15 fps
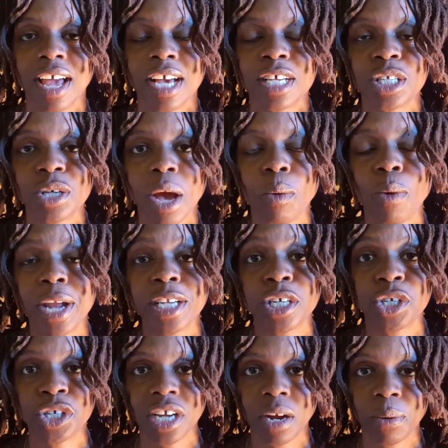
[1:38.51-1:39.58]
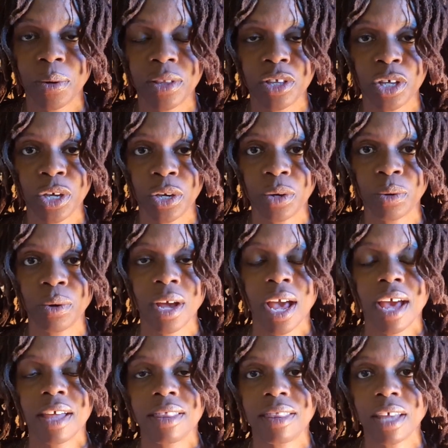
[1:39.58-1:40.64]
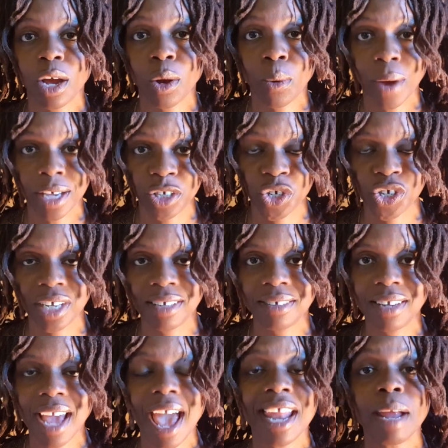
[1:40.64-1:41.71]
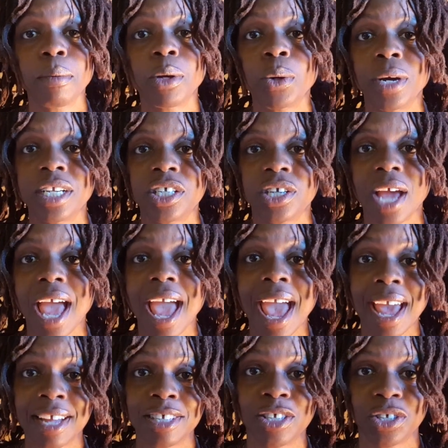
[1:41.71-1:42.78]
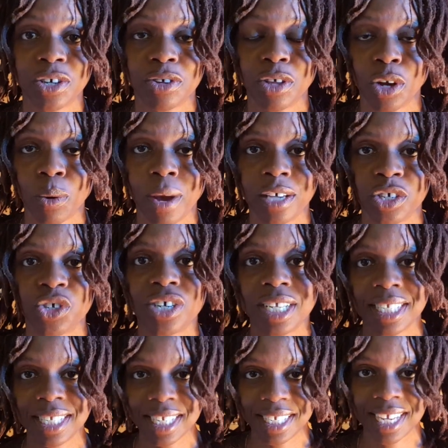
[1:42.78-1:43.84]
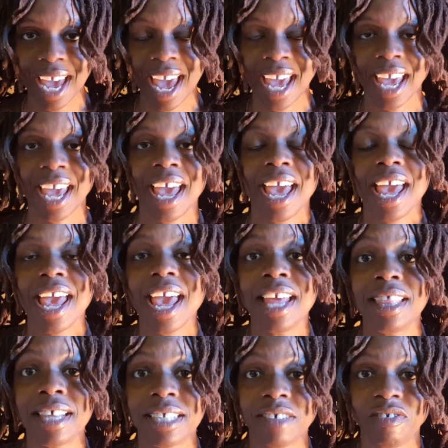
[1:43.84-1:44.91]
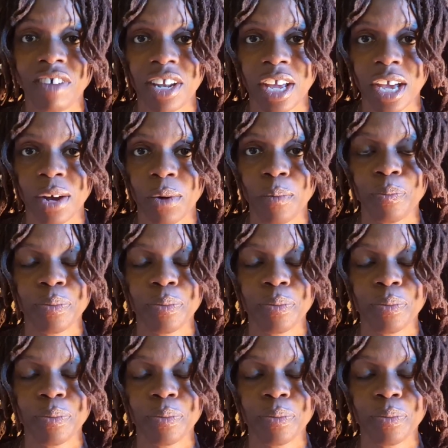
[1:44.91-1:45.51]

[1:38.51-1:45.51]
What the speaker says: So I wanted to share with you the question, and I'm going to answer the question today in this video.